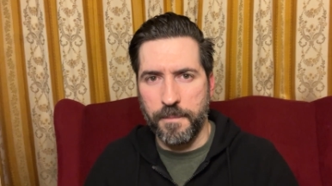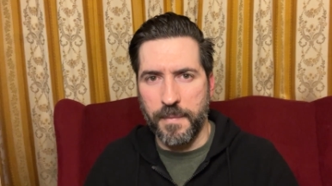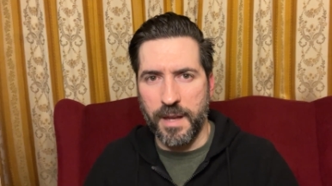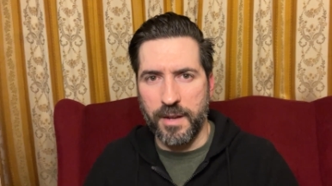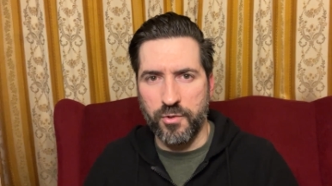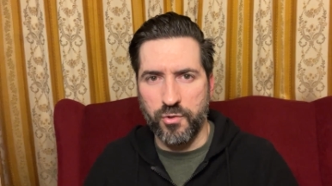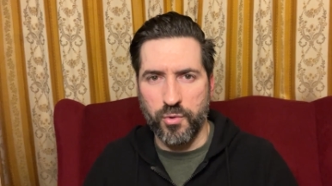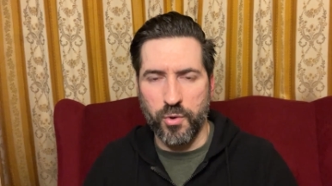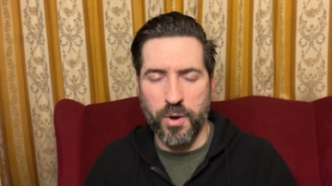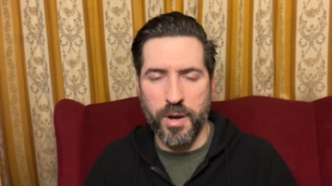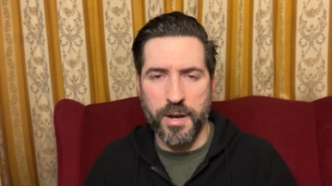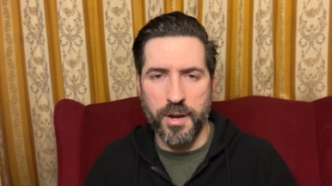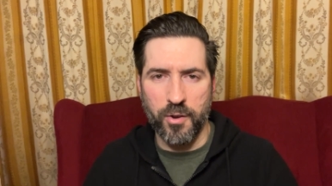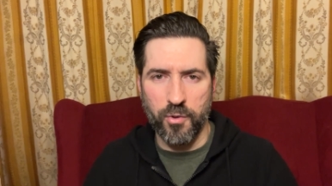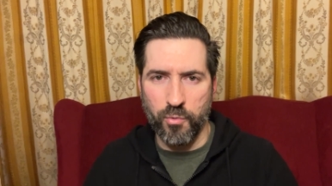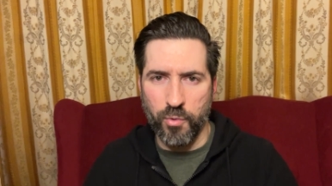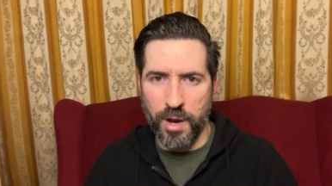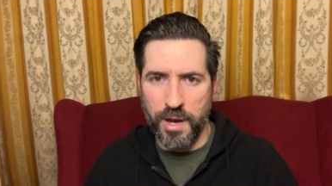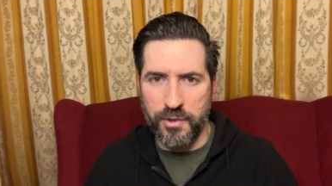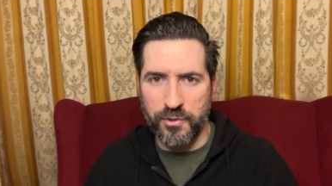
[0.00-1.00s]
and try and
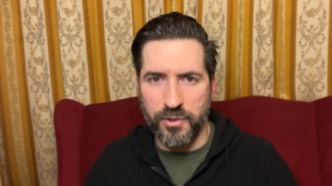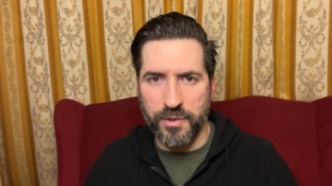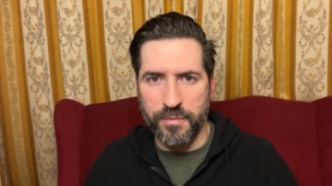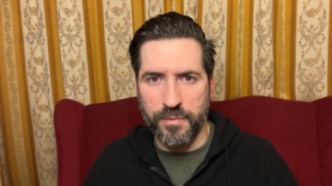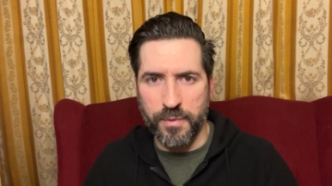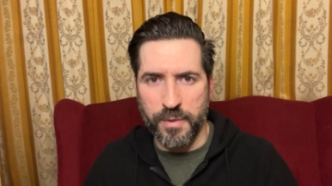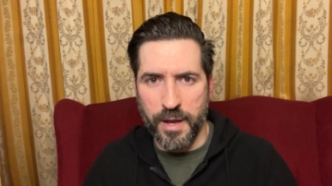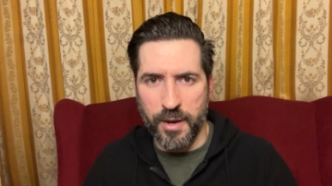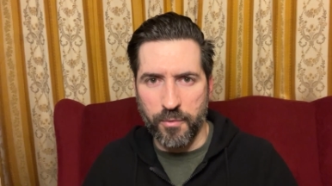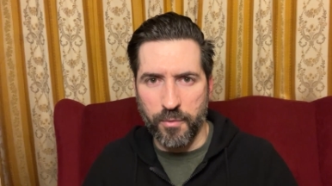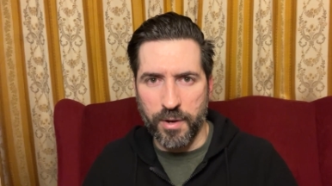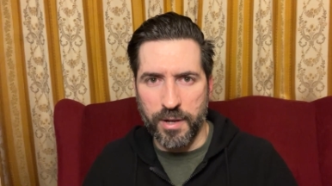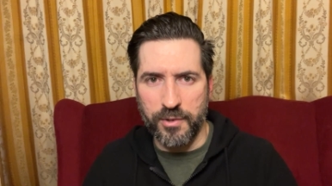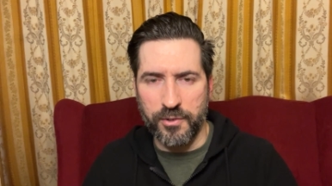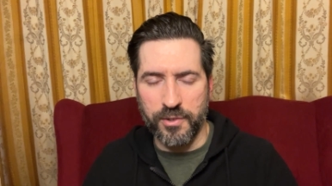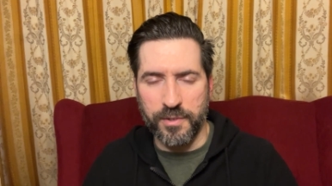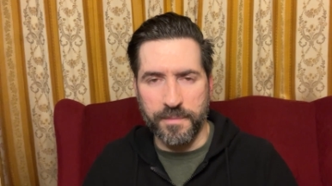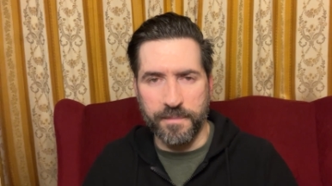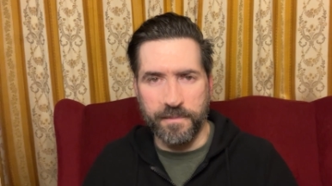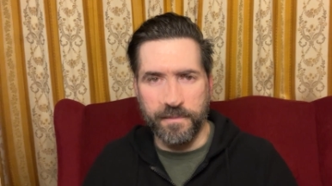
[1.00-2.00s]
erase it for that
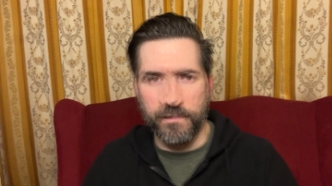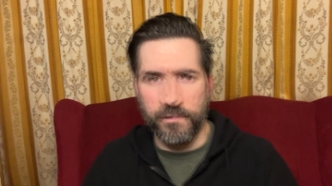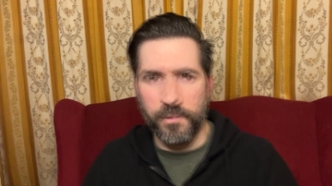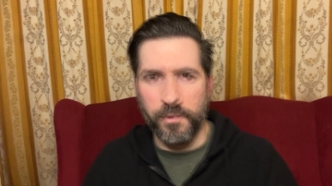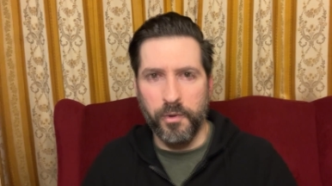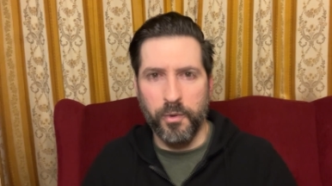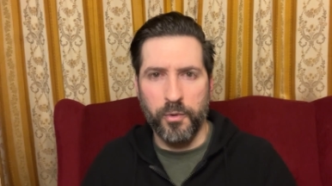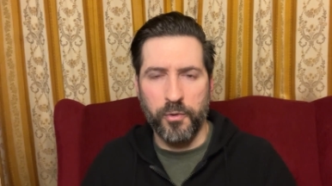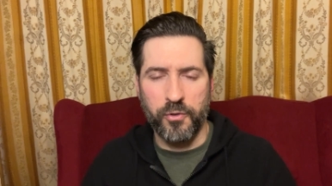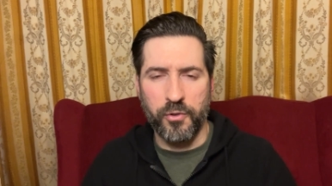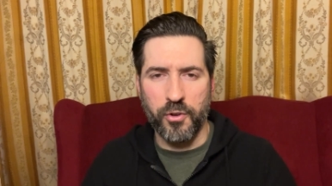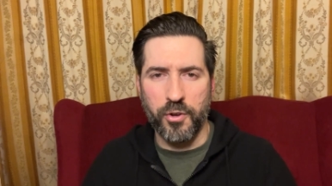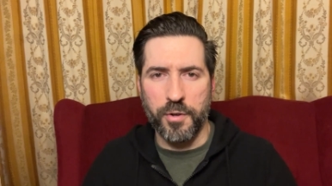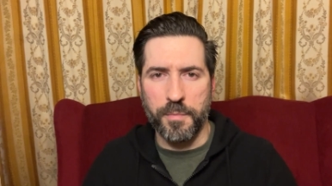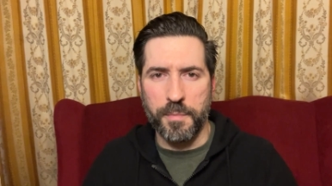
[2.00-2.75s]
reason. But also